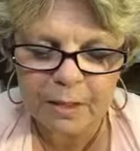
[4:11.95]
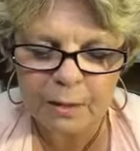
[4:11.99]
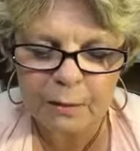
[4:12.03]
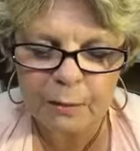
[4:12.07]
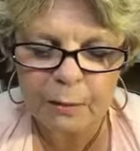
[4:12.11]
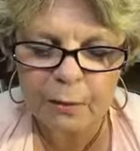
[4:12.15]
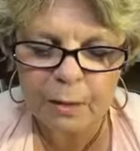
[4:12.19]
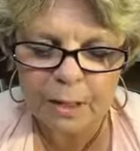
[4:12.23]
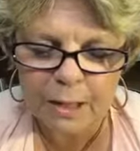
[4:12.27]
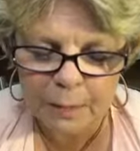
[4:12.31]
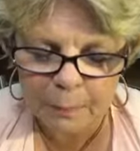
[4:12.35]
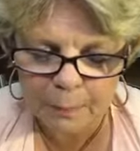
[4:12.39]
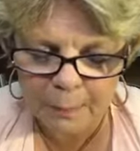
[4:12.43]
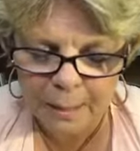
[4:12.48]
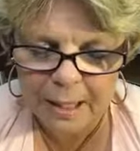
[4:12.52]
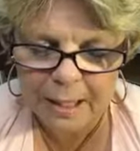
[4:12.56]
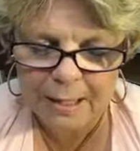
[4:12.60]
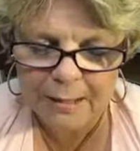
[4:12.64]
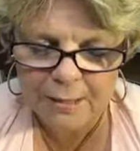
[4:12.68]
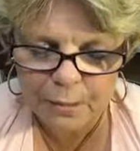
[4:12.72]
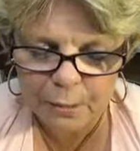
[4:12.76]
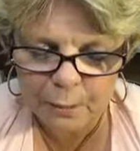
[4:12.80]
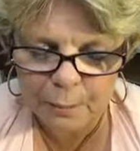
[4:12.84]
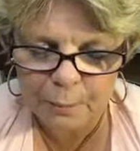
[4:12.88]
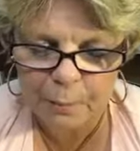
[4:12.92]
for the
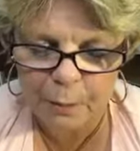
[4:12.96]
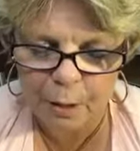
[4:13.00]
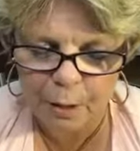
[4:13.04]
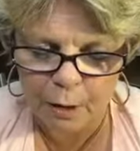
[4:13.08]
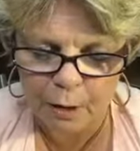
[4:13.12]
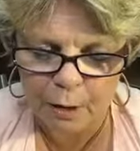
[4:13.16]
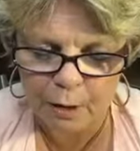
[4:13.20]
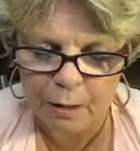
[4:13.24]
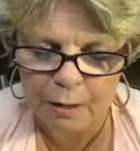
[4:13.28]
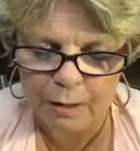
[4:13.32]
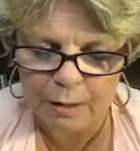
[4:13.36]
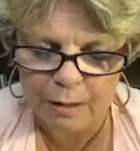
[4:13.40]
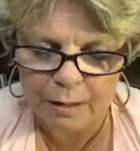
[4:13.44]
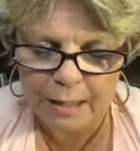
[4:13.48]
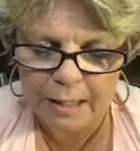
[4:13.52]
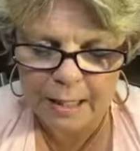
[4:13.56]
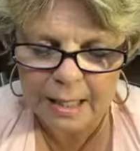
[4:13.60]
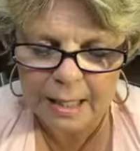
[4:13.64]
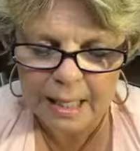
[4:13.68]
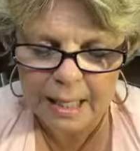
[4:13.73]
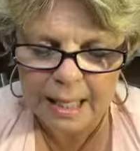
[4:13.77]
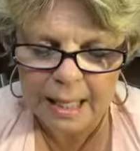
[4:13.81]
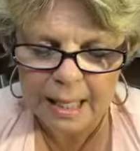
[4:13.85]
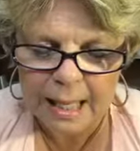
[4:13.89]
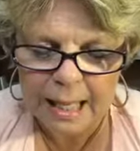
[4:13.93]
Apostle Paul
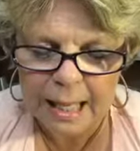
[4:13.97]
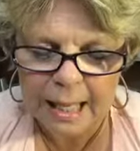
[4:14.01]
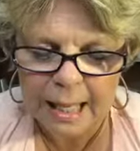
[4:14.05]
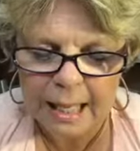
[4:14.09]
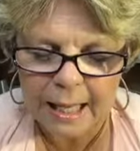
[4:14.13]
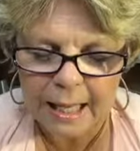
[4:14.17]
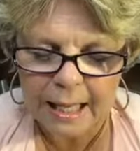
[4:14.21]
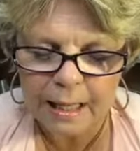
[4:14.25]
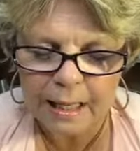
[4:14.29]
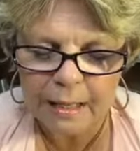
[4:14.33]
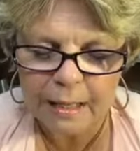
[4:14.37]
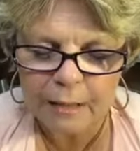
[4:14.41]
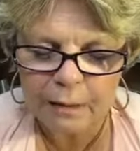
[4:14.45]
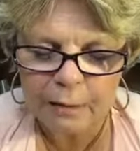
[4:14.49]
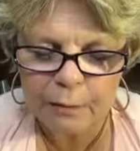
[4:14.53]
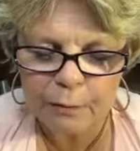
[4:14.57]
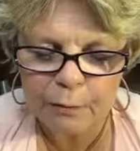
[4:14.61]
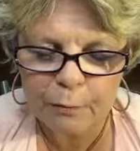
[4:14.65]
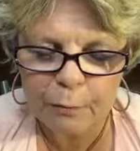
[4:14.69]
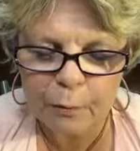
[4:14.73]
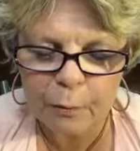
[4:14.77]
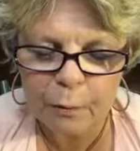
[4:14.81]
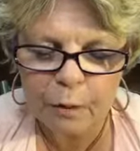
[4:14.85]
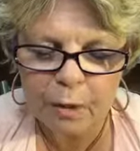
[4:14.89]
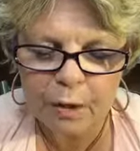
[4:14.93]
and
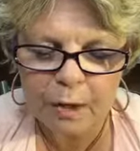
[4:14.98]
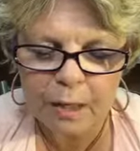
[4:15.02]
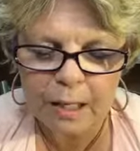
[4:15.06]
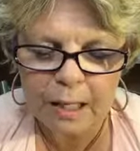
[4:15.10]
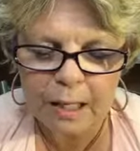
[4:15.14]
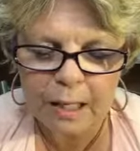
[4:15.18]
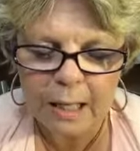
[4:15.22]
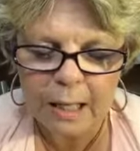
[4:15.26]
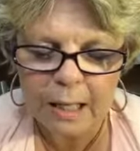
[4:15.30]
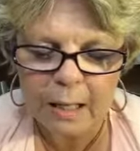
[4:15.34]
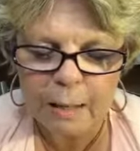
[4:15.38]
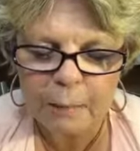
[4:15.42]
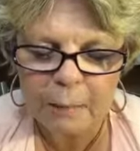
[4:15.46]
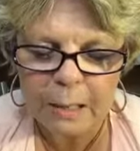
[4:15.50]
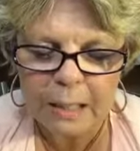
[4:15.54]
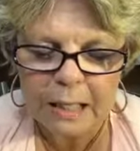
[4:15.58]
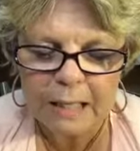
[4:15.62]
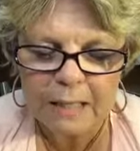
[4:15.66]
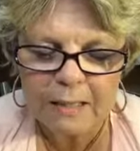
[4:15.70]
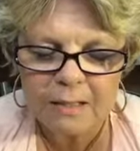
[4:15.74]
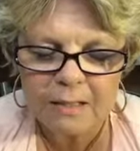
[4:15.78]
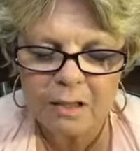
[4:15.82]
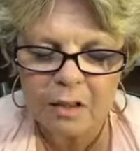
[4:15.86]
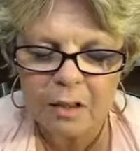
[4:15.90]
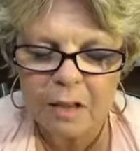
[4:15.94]
for um,
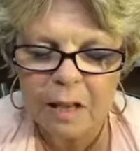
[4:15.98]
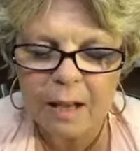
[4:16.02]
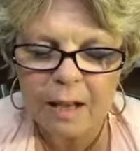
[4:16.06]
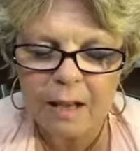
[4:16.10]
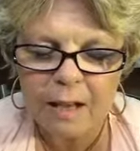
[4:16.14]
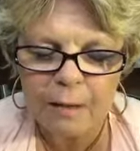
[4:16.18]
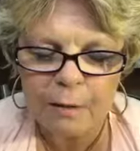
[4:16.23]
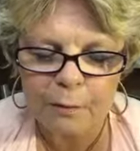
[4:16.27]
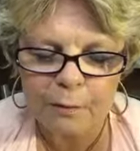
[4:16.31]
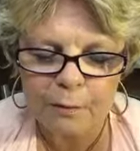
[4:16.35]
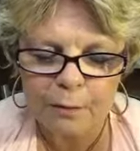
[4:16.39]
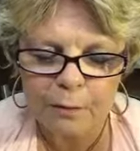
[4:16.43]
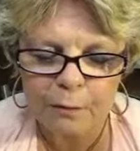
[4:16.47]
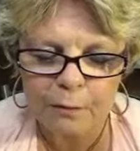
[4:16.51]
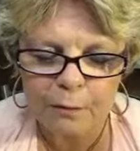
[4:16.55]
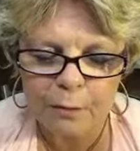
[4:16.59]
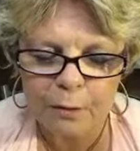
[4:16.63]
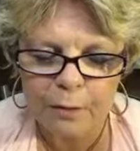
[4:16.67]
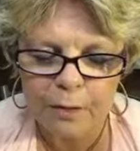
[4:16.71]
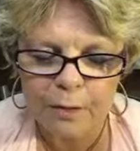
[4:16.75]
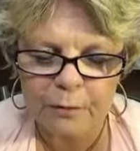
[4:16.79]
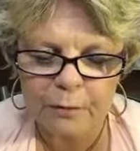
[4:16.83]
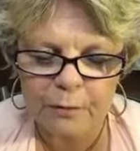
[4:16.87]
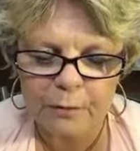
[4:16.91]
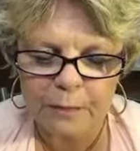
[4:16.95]
his love
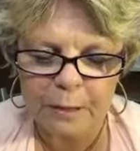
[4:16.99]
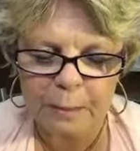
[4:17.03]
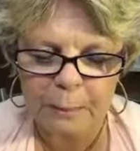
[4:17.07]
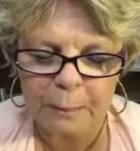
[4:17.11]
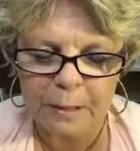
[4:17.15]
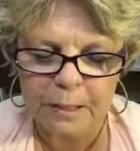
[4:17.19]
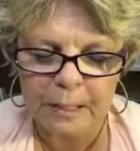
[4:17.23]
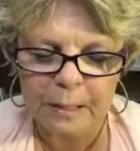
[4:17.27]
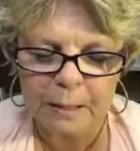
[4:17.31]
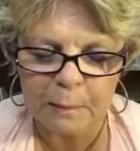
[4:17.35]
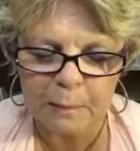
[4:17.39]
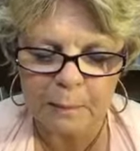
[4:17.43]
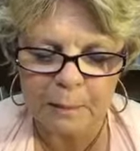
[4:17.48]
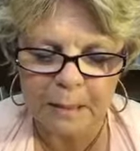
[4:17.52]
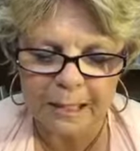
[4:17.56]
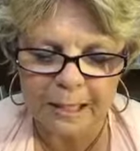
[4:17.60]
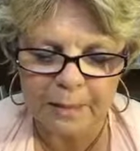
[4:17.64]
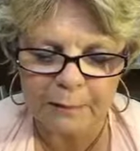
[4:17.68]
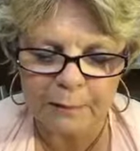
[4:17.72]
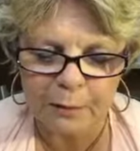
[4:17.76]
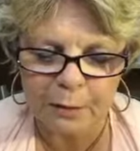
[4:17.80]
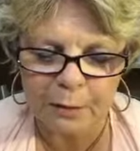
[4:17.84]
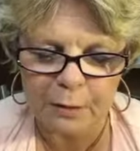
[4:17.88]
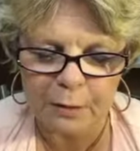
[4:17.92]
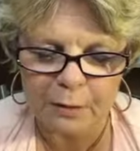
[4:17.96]
for the Philippian
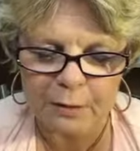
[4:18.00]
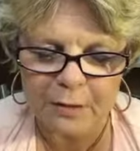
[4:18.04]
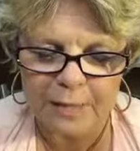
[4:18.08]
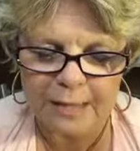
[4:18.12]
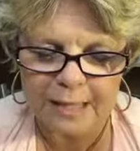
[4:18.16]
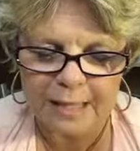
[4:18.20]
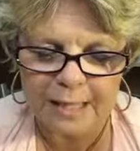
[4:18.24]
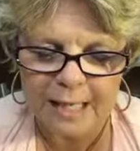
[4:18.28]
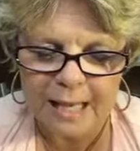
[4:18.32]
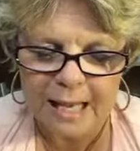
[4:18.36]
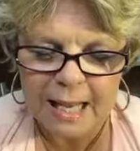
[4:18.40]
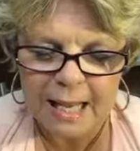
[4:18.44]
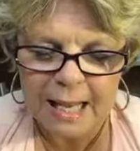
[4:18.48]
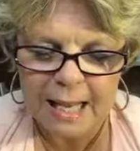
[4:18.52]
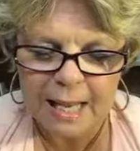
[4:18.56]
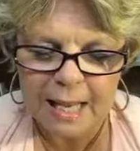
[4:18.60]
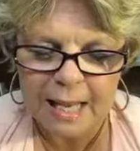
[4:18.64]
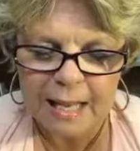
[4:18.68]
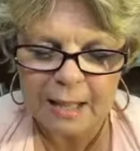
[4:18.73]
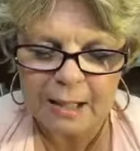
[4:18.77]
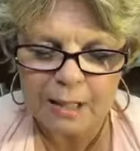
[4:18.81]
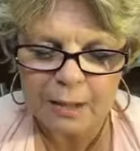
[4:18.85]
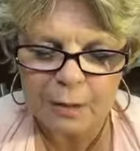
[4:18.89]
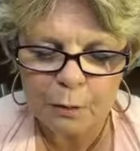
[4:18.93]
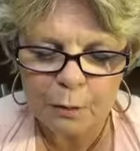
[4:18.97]
believers.
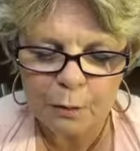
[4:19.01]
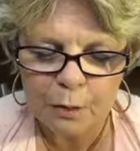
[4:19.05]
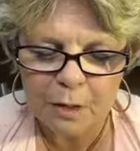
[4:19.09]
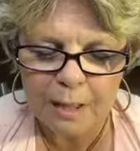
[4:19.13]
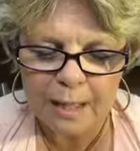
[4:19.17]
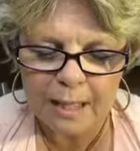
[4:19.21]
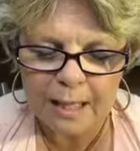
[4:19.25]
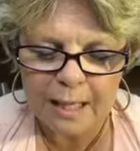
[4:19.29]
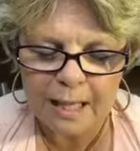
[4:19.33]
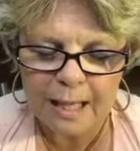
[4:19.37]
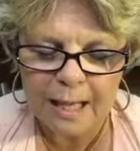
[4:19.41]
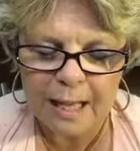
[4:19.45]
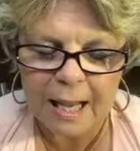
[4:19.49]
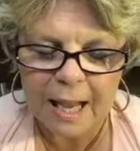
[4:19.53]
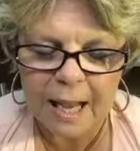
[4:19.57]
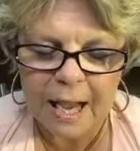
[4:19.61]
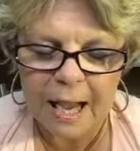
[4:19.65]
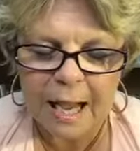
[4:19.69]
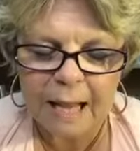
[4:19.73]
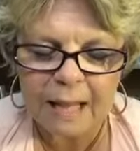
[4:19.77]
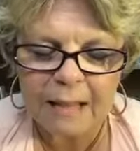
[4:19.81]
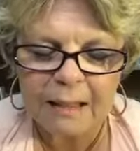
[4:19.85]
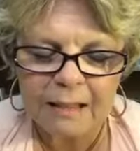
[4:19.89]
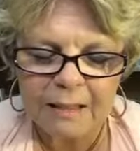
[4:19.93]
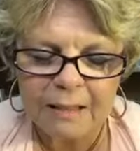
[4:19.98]
Lord,
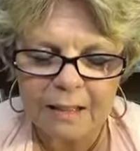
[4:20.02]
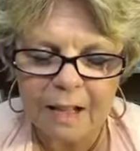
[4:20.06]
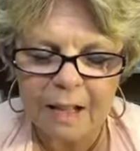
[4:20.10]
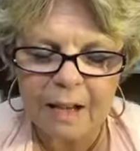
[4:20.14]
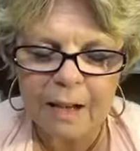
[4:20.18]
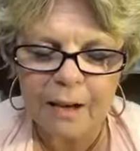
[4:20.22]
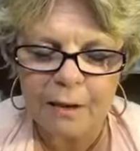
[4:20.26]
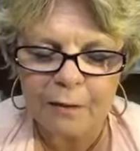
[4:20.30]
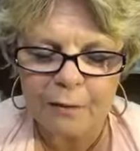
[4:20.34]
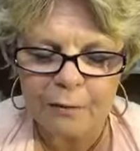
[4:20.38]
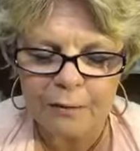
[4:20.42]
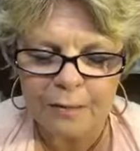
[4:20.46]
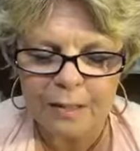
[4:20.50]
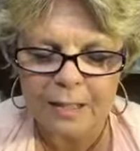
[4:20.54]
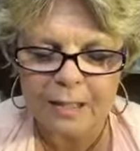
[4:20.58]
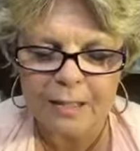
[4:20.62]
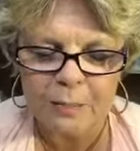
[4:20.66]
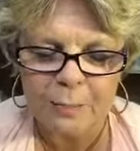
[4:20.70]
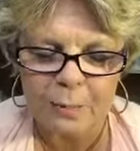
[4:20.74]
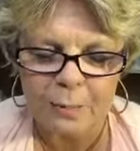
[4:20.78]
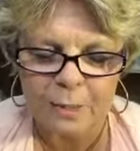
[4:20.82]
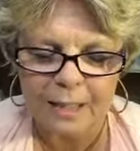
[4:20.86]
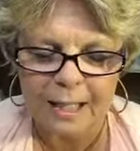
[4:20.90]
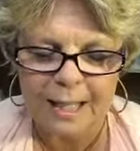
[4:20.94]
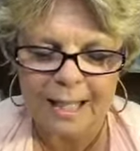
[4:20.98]
I love
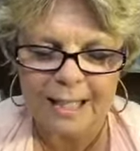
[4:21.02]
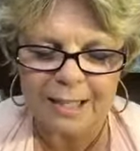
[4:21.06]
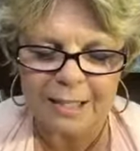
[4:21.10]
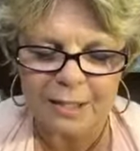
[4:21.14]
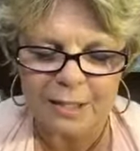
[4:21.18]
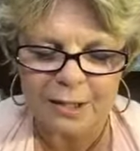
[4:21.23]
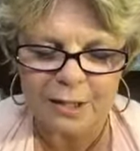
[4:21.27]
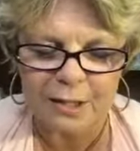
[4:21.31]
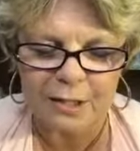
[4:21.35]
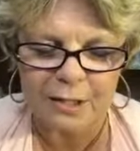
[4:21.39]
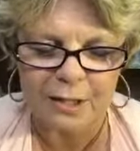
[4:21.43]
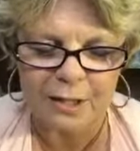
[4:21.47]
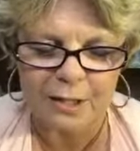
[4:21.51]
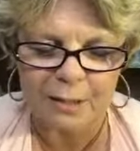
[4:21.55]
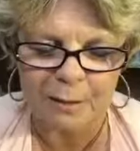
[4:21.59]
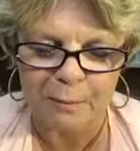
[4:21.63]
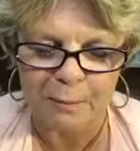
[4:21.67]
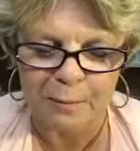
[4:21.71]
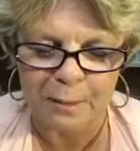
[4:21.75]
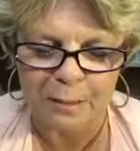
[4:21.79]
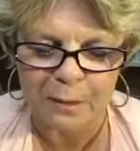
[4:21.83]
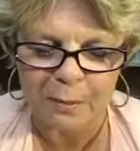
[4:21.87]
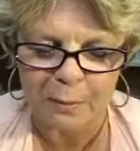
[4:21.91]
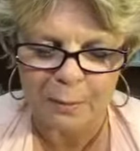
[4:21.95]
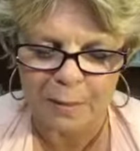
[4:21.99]
this relationship
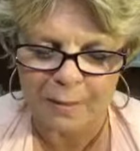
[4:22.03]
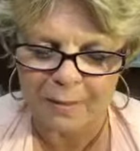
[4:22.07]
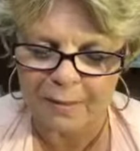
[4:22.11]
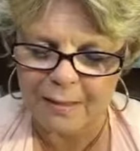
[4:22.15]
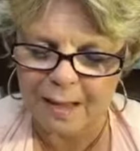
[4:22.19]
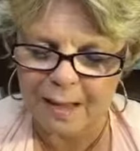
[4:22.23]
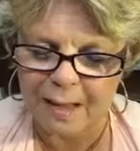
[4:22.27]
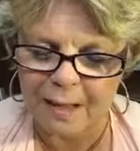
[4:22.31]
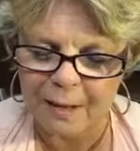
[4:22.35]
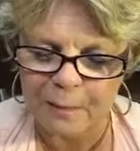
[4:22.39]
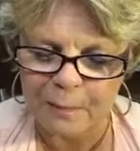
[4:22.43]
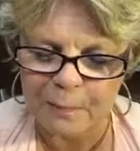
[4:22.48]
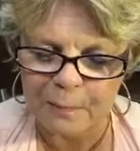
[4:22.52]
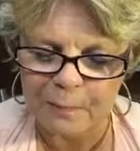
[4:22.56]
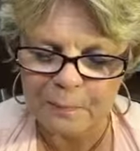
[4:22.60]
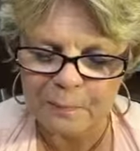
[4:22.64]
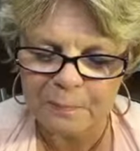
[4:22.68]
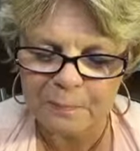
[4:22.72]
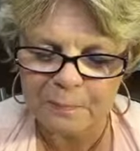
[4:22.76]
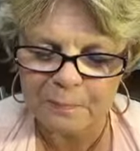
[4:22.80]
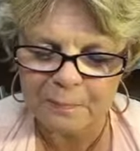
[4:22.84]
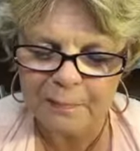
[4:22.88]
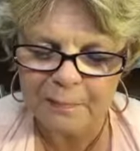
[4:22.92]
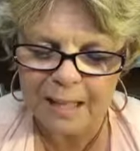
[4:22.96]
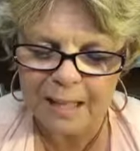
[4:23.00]
between them.